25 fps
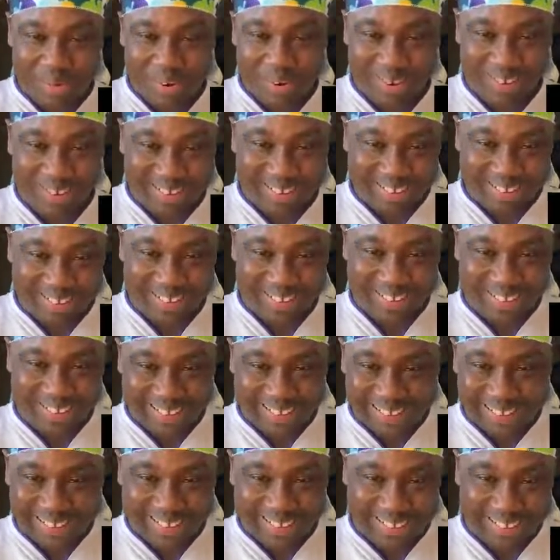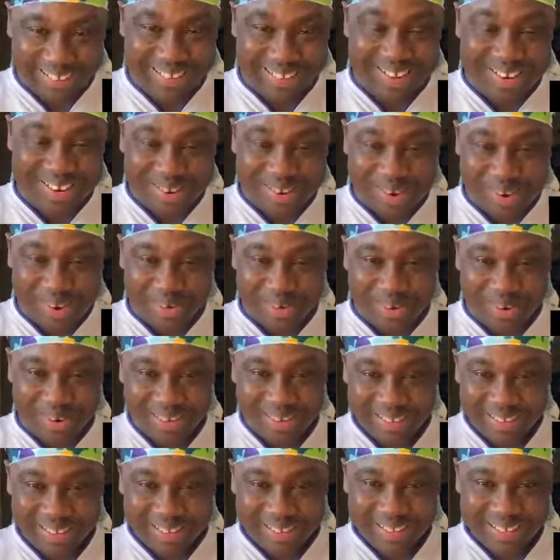And
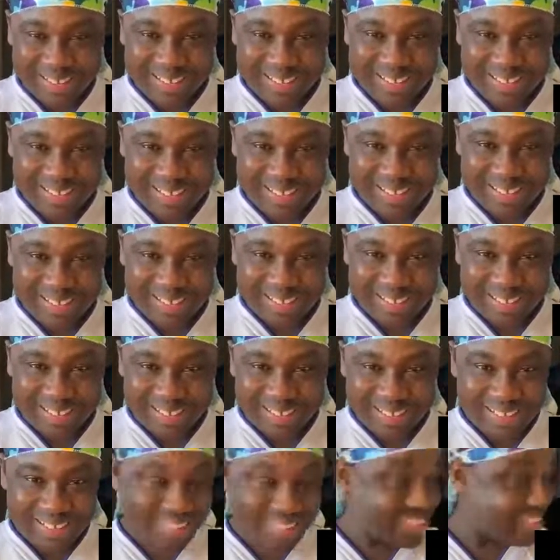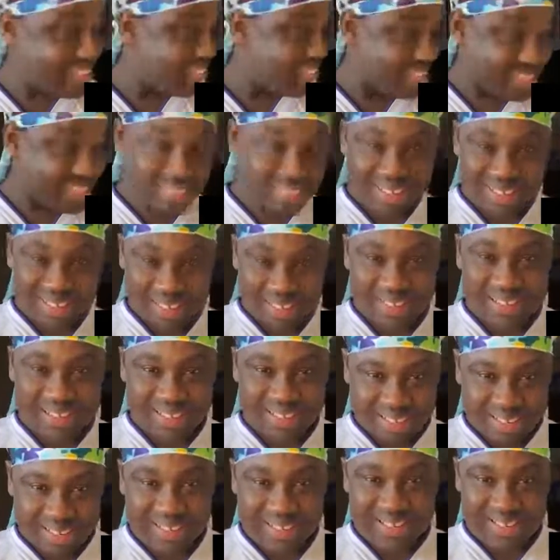maybe me know better, Sassy and
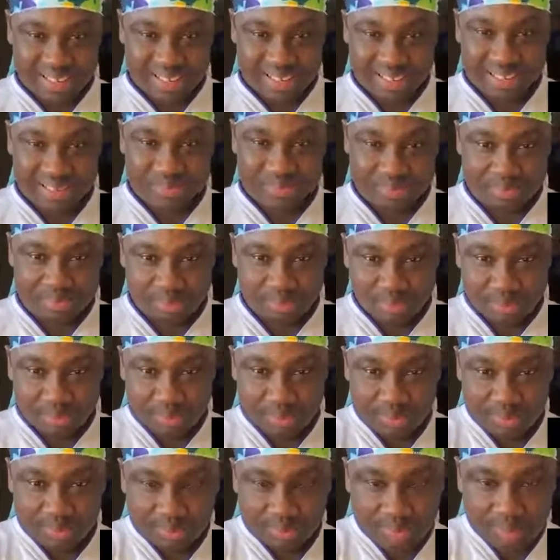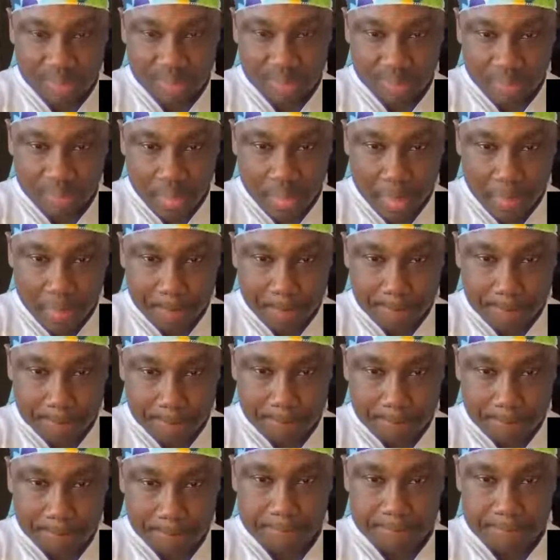Cassandrian and network in it's equal and make
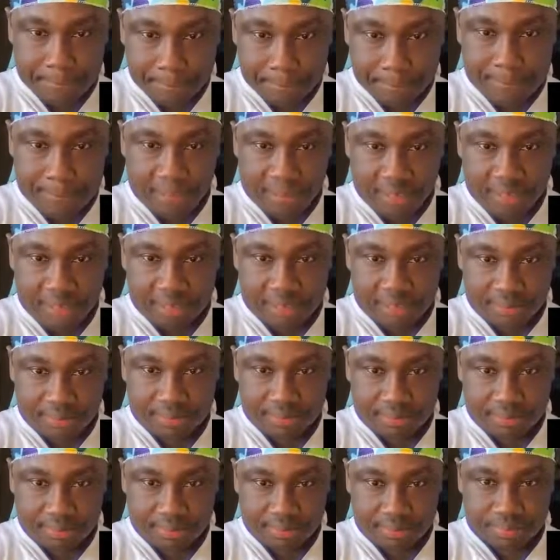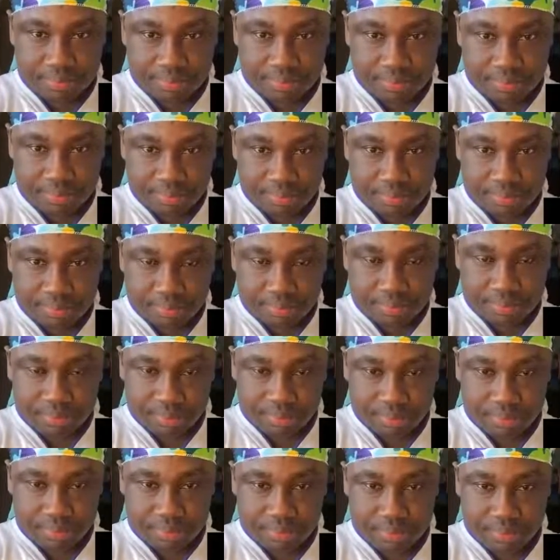us a mebra call and
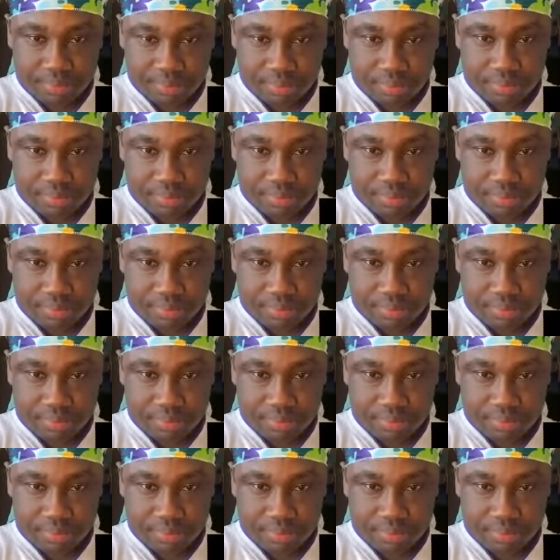buzz the omar